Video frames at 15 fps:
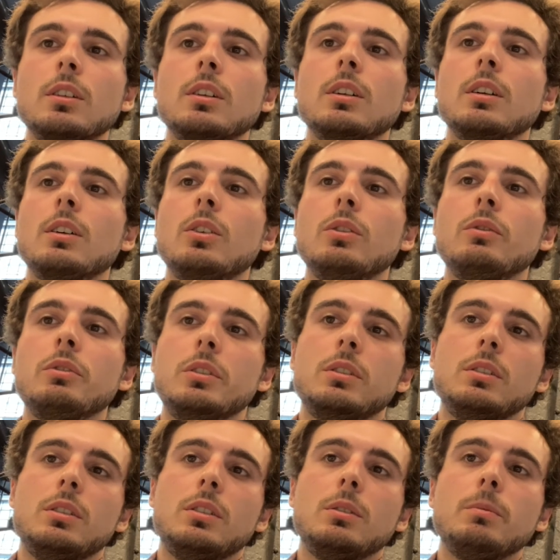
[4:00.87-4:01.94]

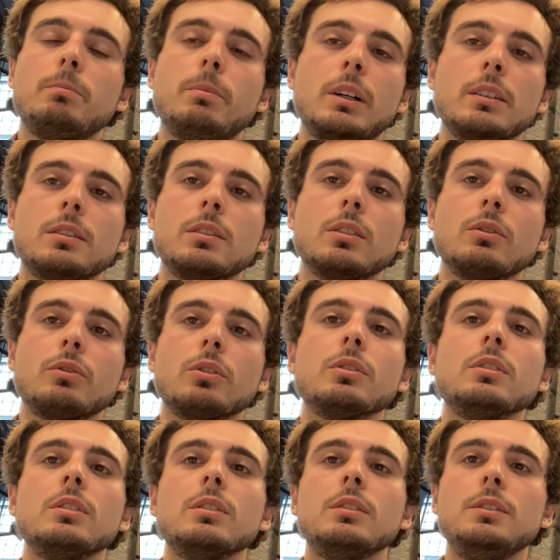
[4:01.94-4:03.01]
of passing for
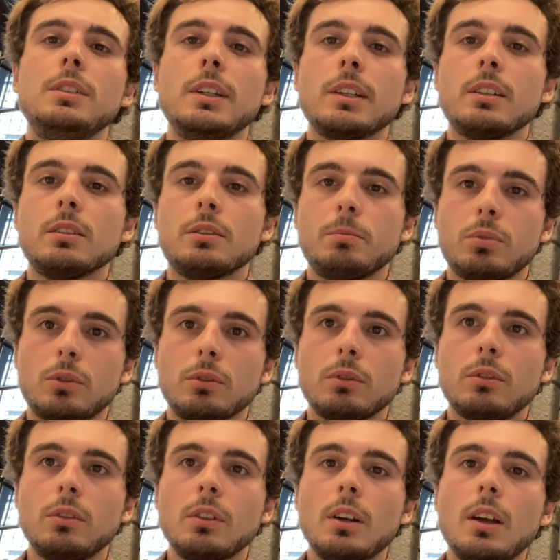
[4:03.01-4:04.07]
the DNS
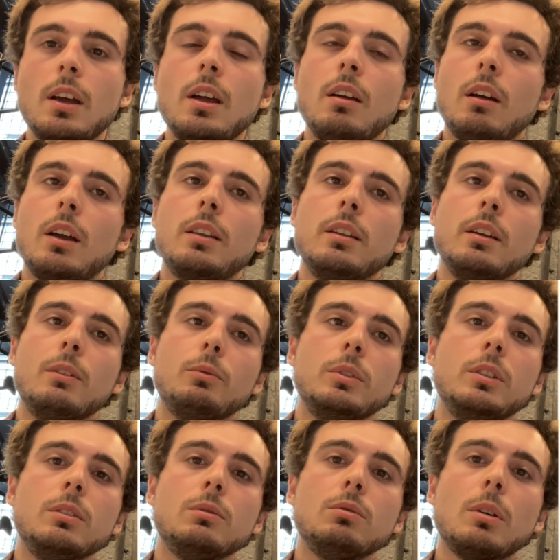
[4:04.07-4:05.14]
protocol, and then we
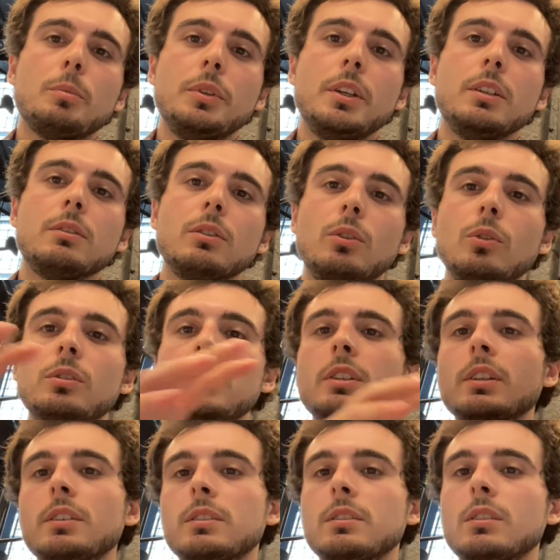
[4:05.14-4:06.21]
need to update all the
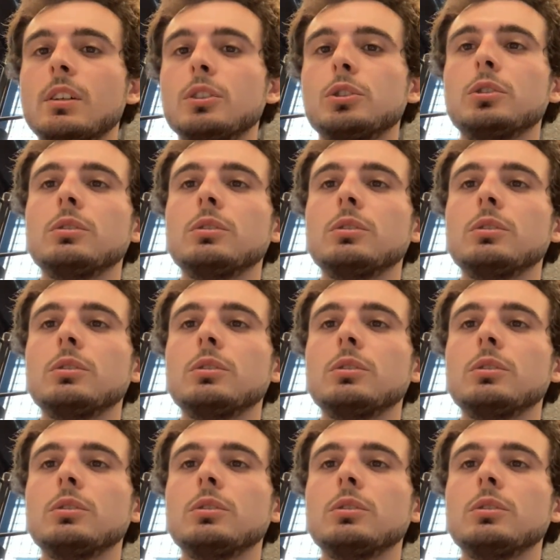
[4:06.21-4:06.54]
data structure.